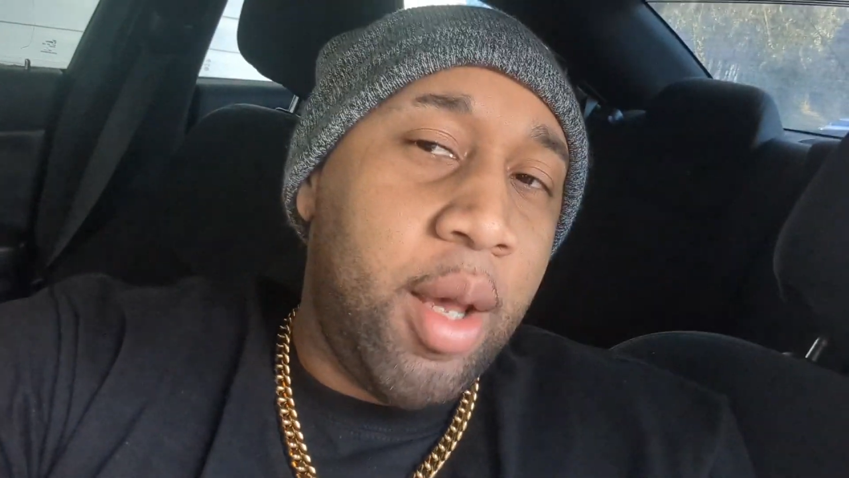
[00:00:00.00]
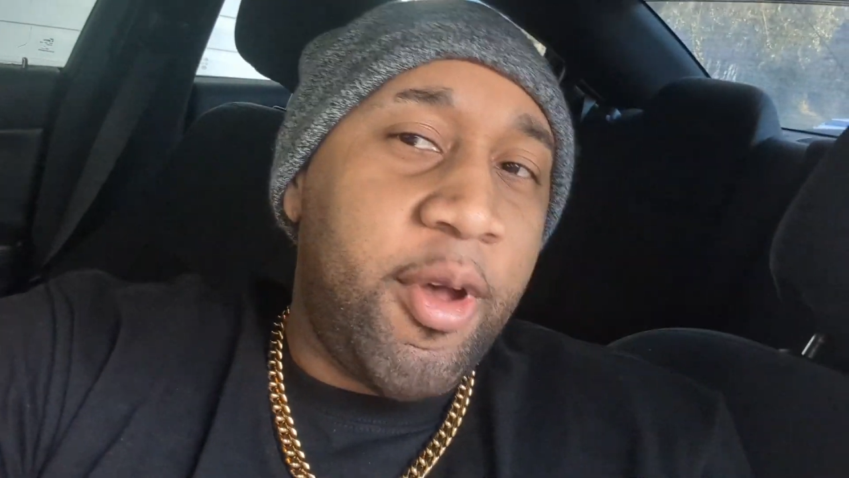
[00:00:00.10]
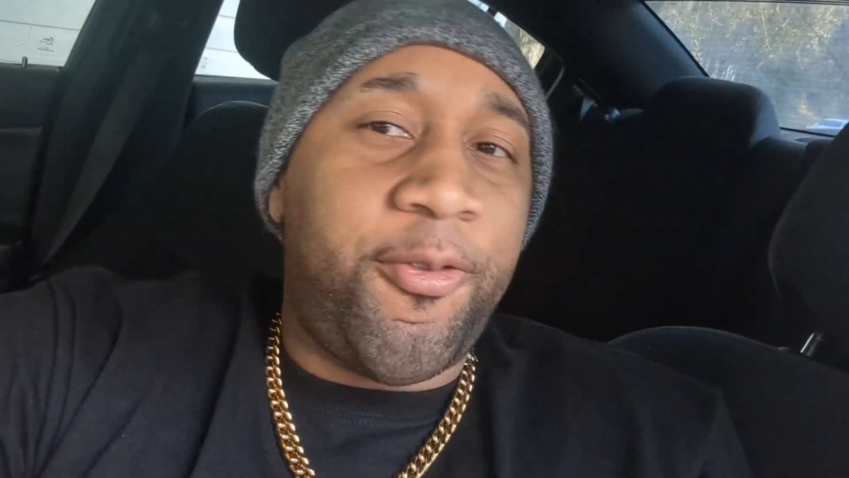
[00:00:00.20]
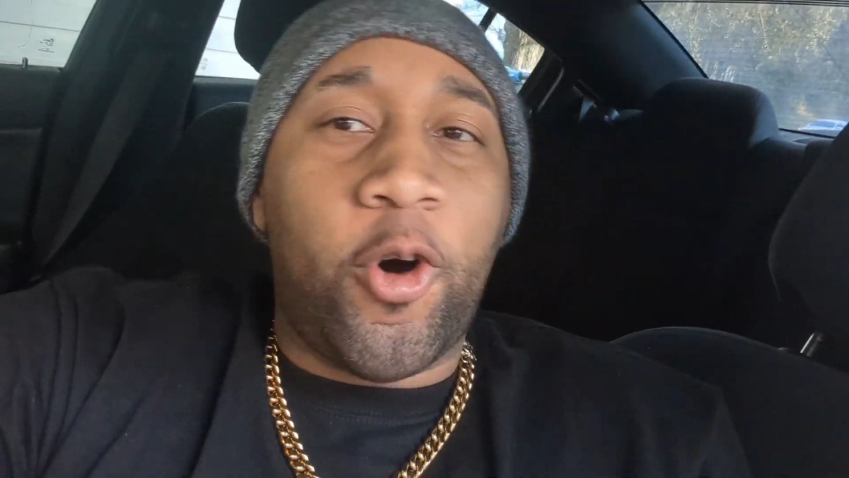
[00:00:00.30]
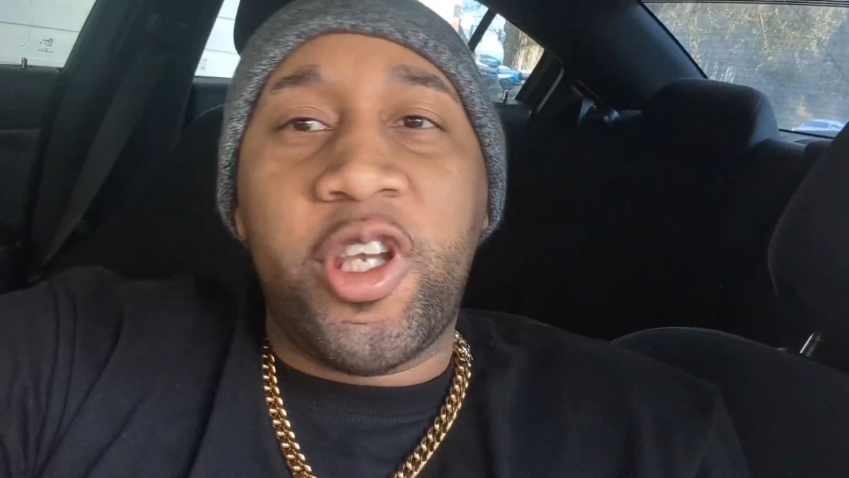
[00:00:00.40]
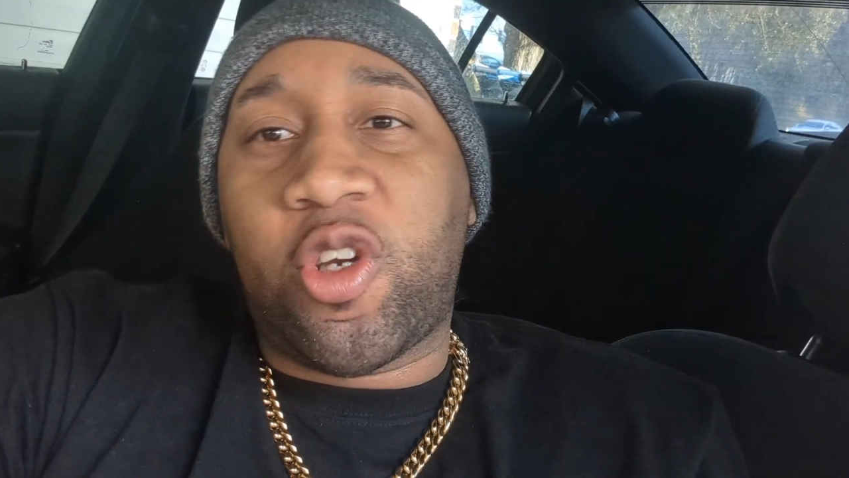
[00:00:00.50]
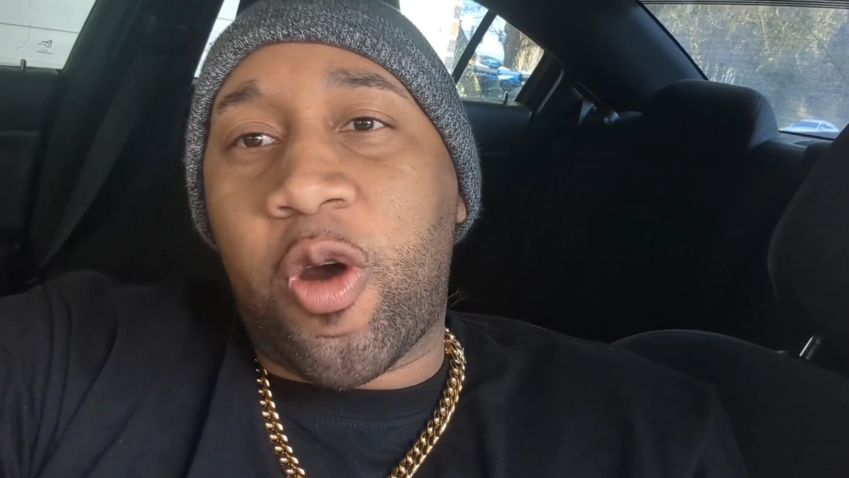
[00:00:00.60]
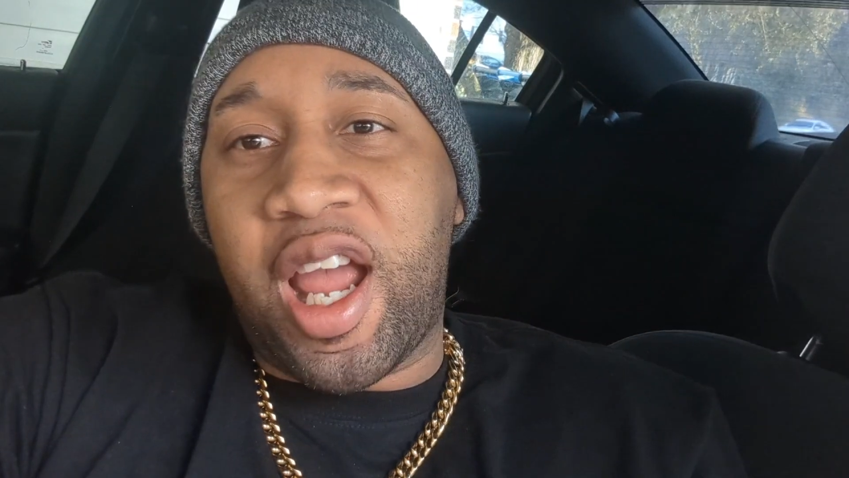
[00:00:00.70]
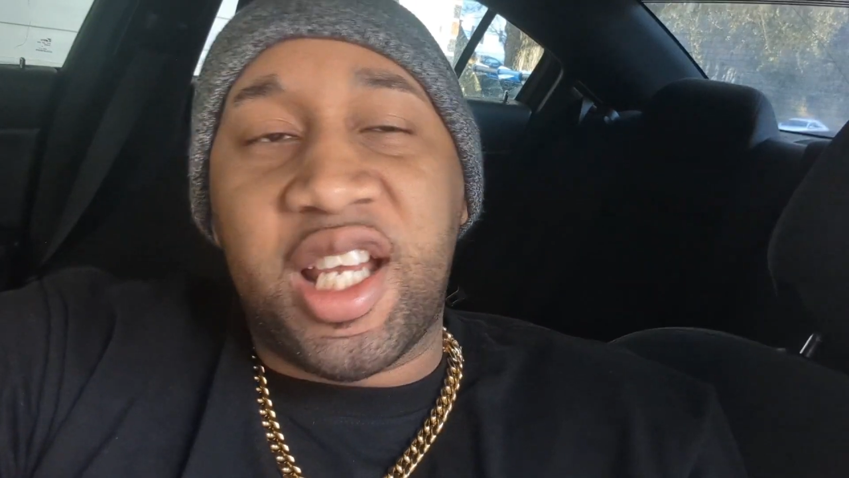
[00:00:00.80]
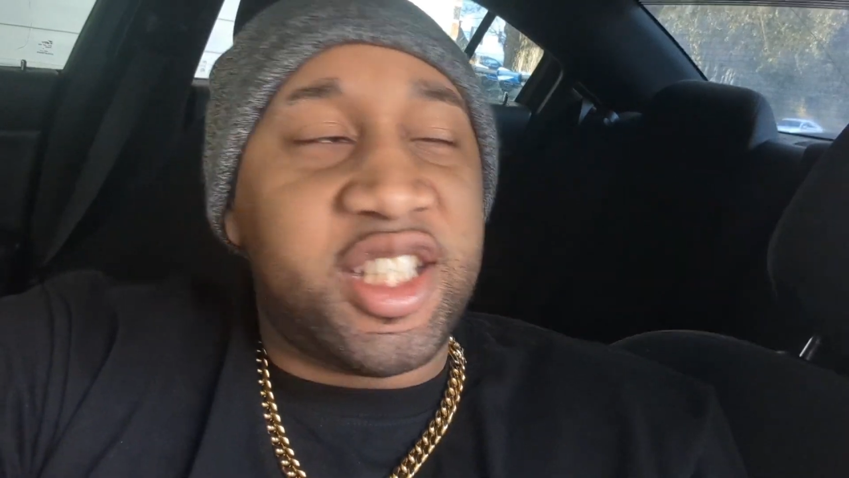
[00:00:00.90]
before he
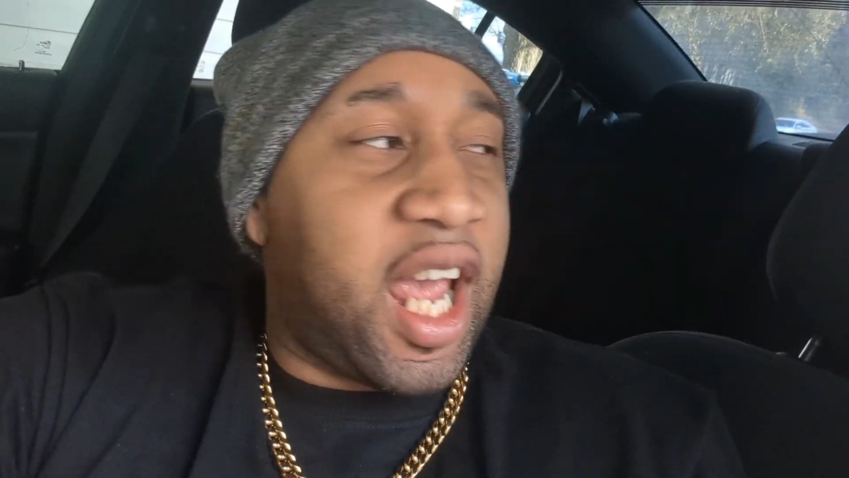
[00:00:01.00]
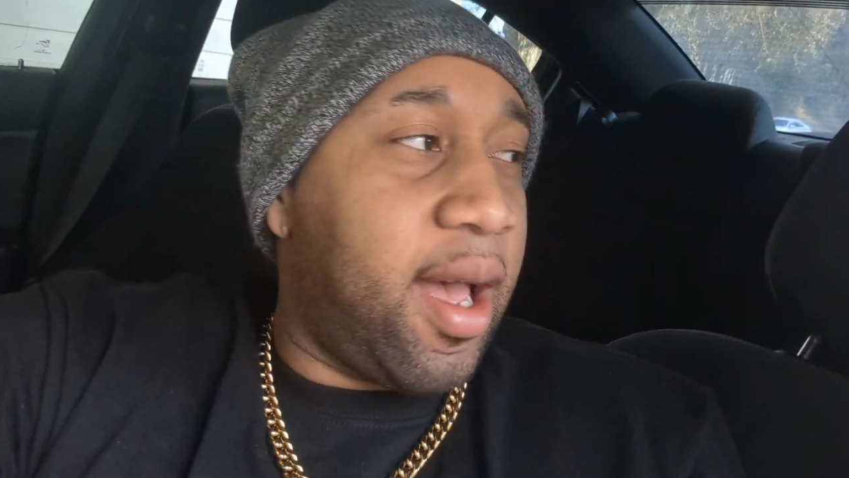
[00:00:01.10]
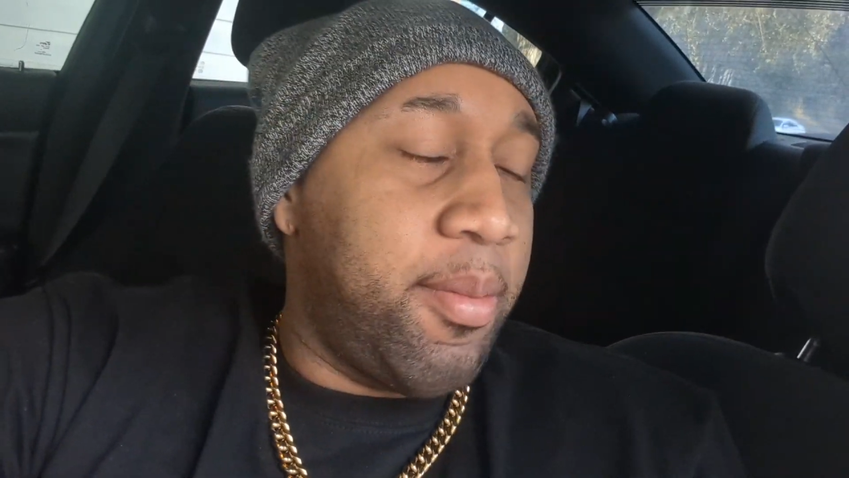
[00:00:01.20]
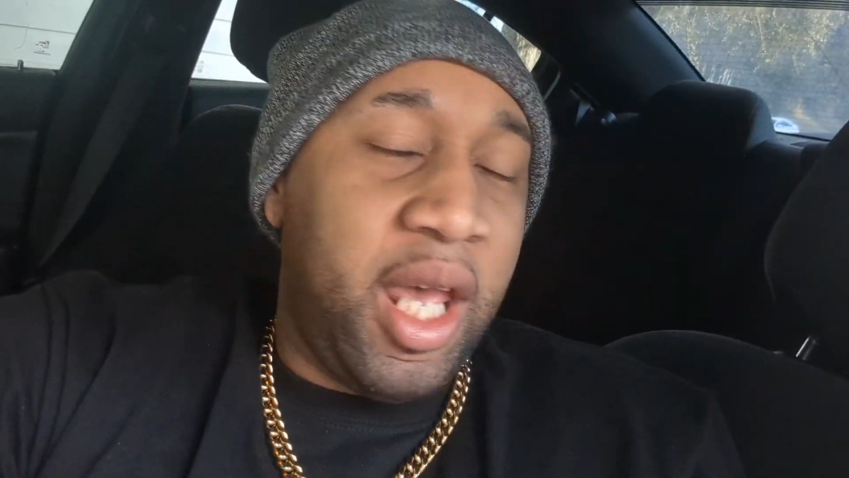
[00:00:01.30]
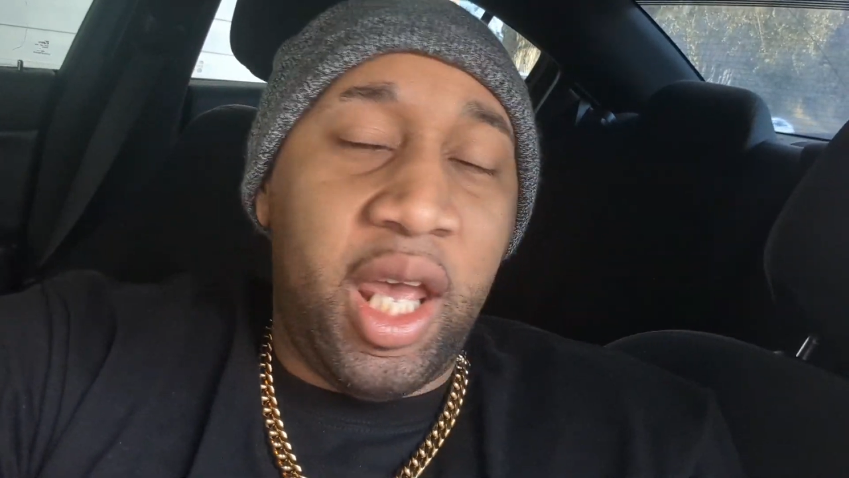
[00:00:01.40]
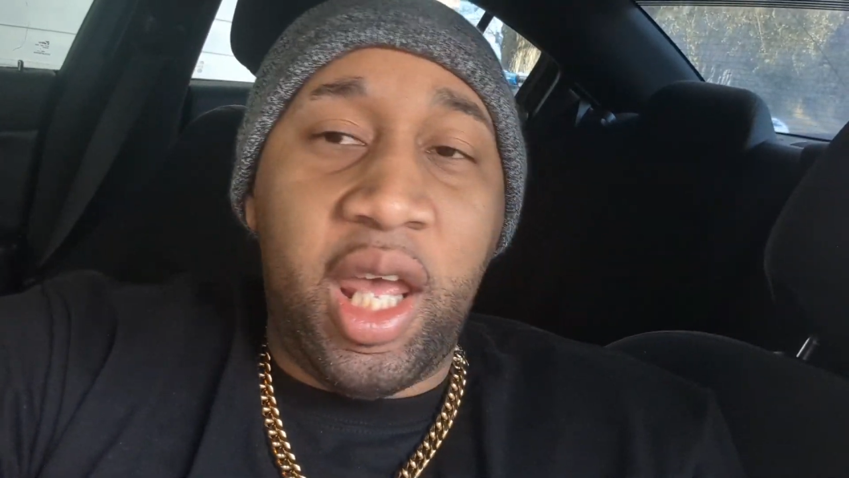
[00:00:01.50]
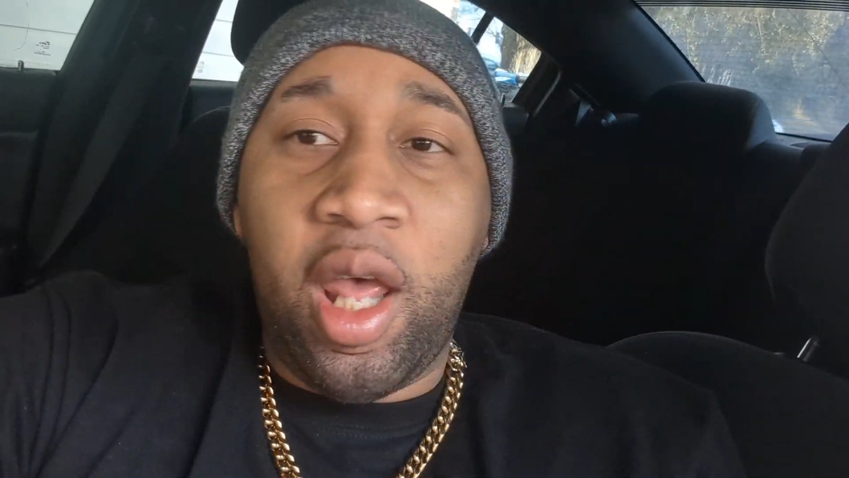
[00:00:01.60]
crash out, man.